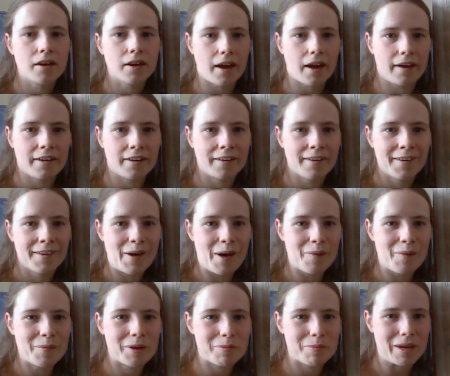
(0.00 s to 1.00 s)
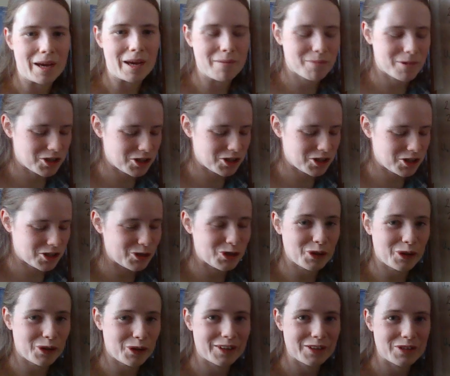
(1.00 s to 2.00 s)
Okay, I'm going to be ambitious and
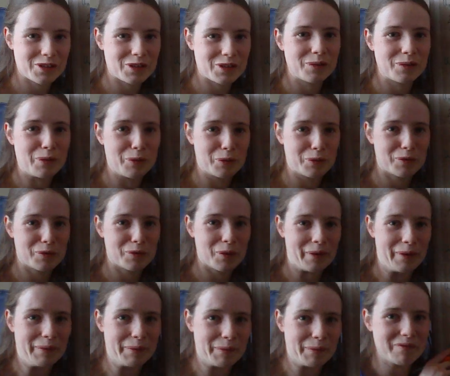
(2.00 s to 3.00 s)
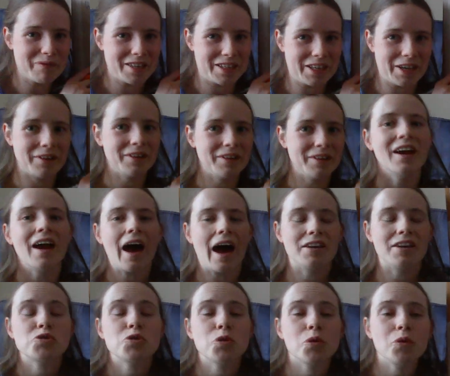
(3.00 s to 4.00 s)
try and do an awful lot in one video
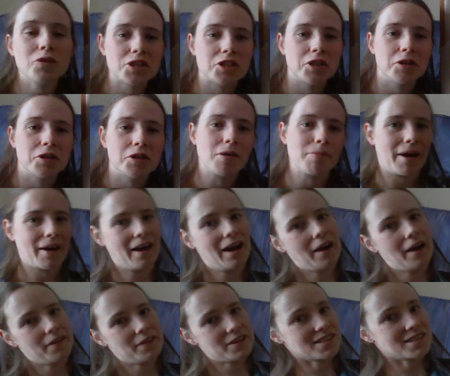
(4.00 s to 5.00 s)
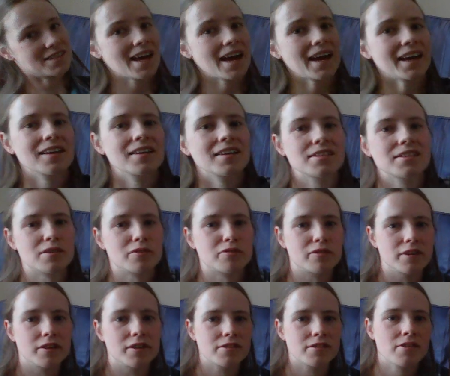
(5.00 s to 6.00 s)
and talk to you about how the second
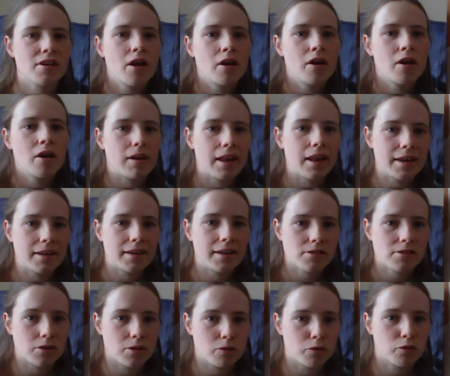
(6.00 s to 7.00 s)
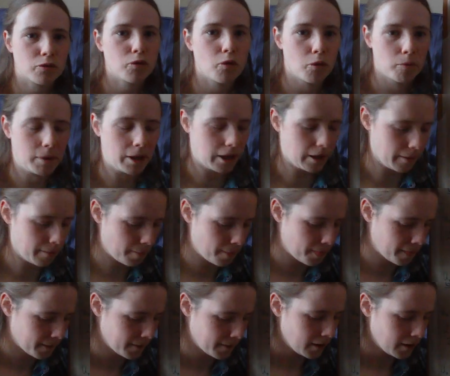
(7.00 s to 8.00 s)
difference relates to the formula.
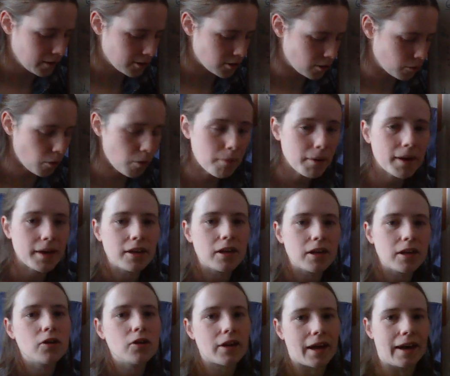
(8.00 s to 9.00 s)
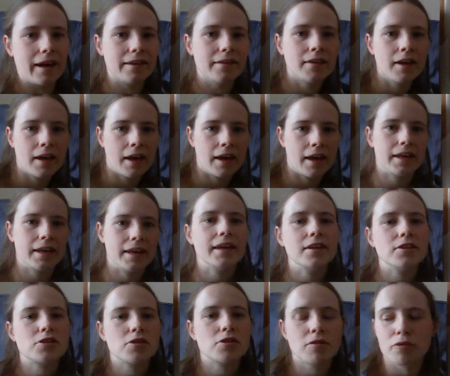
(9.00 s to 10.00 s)
So what we're going to look at in
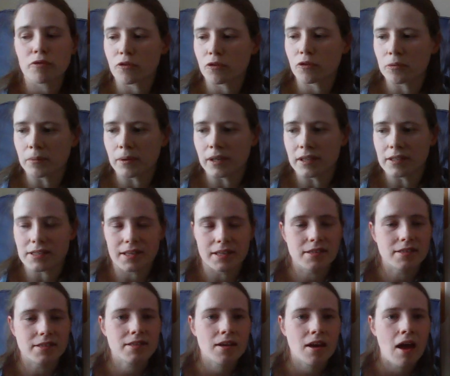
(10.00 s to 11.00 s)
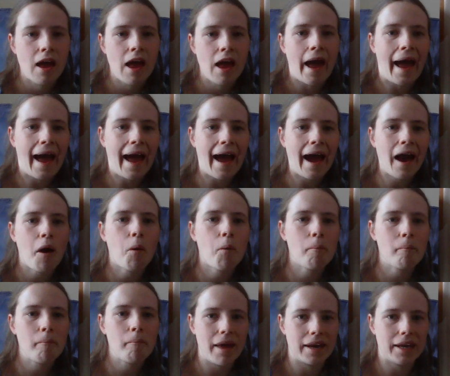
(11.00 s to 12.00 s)
each of the formulas is how
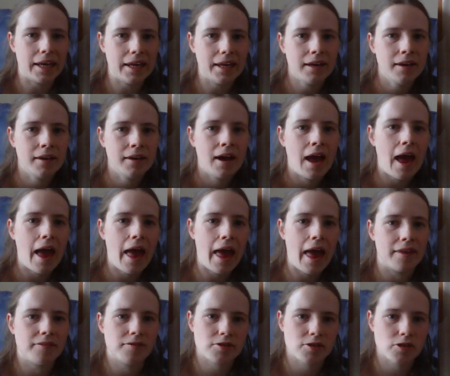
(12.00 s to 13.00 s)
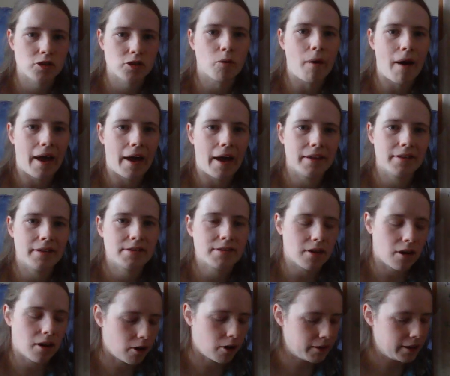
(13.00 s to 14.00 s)
many n squareds
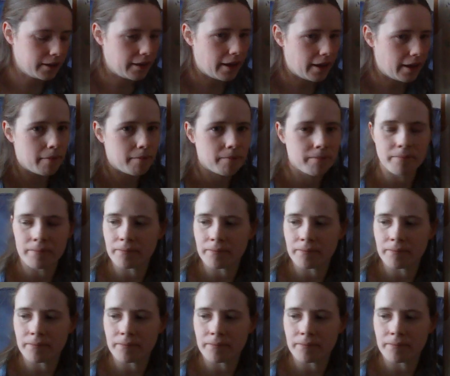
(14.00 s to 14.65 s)
are in there.